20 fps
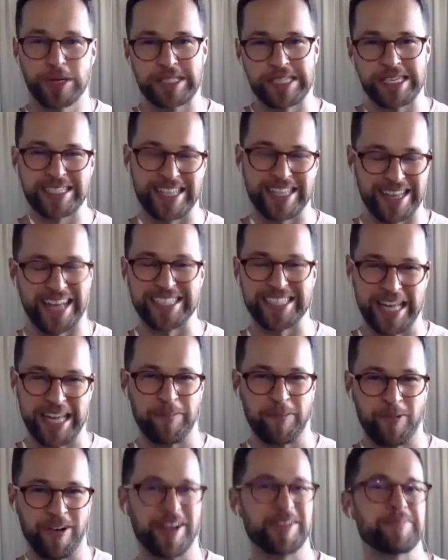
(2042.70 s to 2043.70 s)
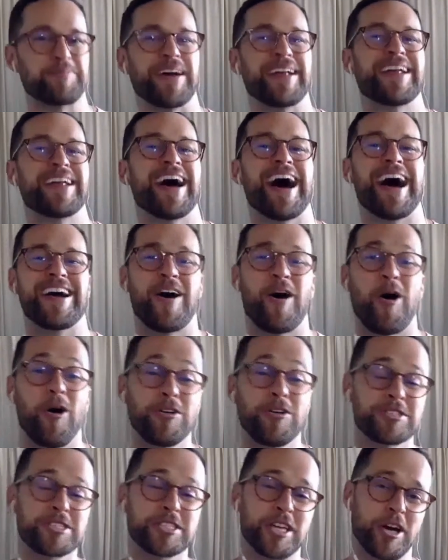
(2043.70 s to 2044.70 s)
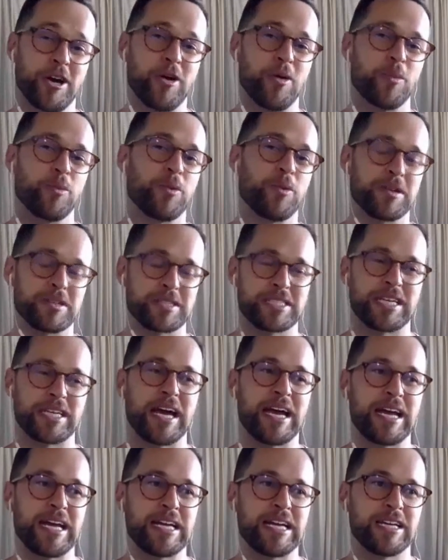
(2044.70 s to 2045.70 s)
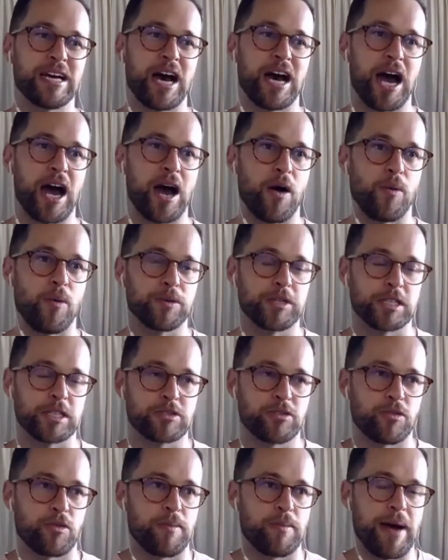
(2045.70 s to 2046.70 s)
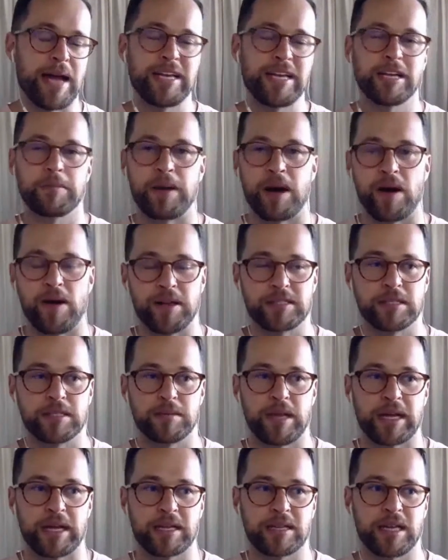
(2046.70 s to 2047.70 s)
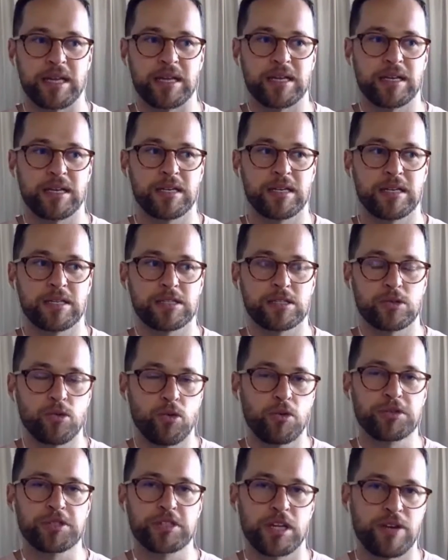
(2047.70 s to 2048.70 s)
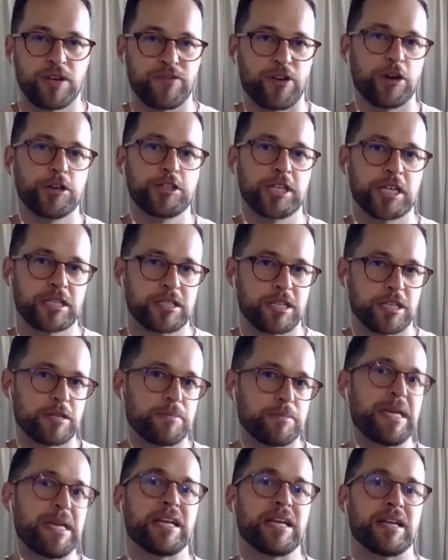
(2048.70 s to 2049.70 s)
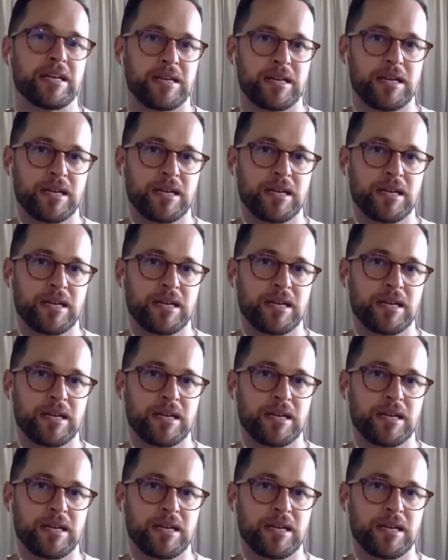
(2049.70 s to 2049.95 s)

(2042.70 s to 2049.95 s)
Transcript: exist in that same world, but I also will say, just reminding parents like that school's converging to the mean,